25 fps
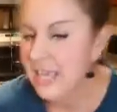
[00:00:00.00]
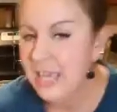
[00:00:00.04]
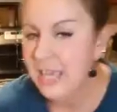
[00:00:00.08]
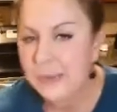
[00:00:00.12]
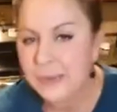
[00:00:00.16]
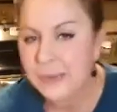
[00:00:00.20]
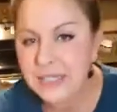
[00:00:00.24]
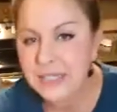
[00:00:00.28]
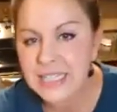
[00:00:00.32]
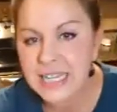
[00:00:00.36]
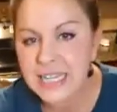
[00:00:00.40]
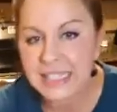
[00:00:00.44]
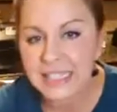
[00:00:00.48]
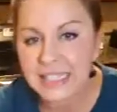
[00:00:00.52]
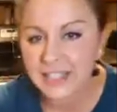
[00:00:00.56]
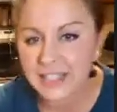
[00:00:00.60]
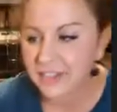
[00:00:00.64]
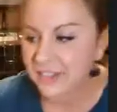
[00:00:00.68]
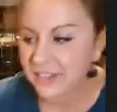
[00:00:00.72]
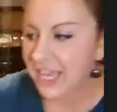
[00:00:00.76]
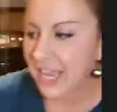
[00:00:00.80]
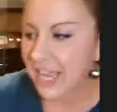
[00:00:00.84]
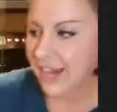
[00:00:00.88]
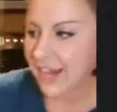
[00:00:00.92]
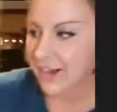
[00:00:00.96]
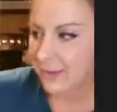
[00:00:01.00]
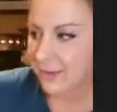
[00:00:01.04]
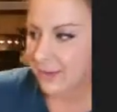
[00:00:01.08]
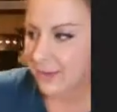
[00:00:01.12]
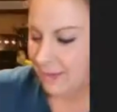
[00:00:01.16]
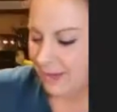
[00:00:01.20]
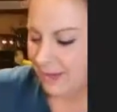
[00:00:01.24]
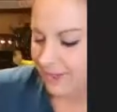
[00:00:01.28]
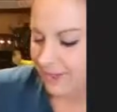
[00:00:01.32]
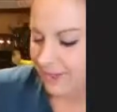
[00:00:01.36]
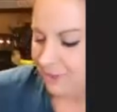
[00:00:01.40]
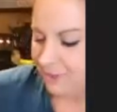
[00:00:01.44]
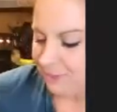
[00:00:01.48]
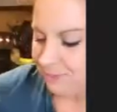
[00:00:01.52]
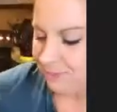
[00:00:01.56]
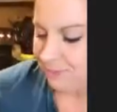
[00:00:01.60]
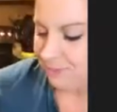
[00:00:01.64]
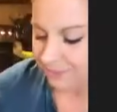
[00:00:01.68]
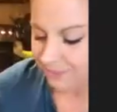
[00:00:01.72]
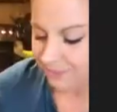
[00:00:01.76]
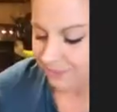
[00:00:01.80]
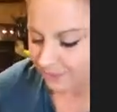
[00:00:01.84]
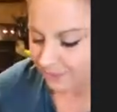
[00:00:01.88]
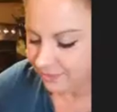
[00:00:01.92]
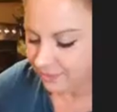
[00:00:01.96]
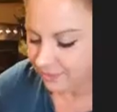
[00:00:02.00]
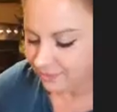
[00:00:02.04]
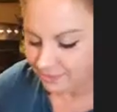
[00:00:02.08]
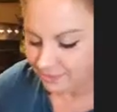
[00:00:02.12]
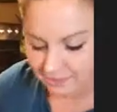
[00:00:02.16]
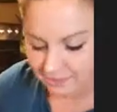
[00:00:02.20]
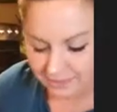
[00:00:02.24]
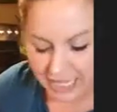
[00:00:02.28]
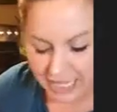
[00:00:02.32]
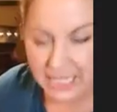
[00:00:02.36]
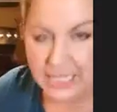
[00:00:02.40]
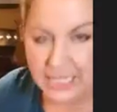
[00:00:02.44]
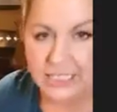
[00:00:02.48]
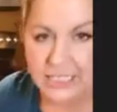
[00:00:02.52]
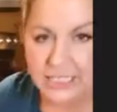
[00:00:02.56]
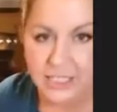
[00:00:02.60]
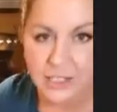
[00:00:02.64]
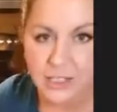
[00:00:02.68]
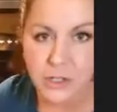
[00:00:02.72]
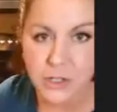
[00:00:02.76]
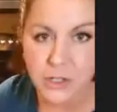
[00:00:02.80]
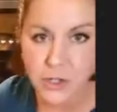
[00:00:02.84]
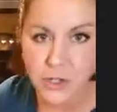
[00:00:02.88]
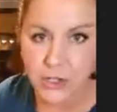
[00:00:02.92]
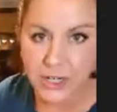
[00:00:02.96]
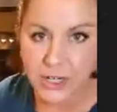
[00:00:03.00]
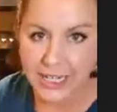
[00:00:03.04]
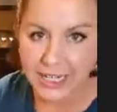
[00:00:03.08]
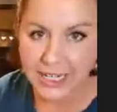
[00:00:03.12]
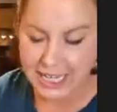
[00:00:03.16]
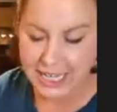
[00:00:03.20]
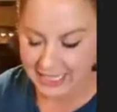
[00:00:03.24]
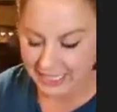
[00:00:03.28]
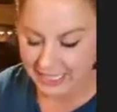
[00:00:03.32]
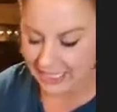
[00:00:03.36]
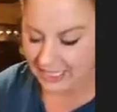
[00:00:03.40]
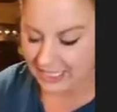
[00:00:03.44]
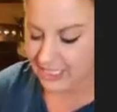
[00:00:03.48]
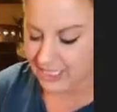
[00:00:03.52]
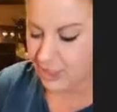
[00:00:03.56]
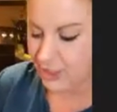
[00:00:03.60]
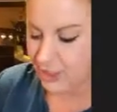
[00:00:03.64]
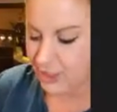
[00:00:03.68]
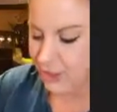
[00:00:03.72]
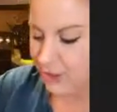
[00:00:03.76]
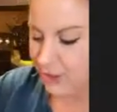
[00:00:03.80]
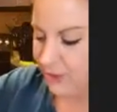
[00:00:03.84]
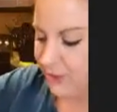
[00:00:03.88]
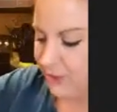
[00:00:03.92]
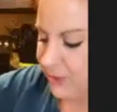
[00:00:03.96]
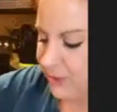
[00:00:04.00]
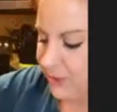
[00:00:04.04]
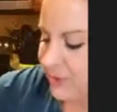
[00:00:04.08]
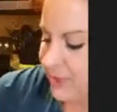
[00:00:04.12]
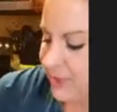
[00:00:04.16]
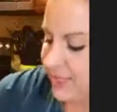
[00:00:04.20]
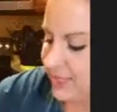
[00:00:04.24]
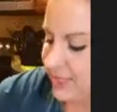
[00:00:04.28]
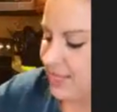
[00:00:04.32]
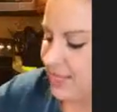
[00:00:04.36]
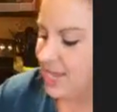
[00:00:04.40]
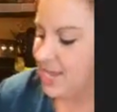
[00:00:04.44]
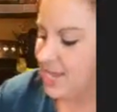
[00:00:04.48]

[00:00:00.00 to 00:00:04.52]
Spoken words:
We're gonna take a little caramel, and a little trick I like to use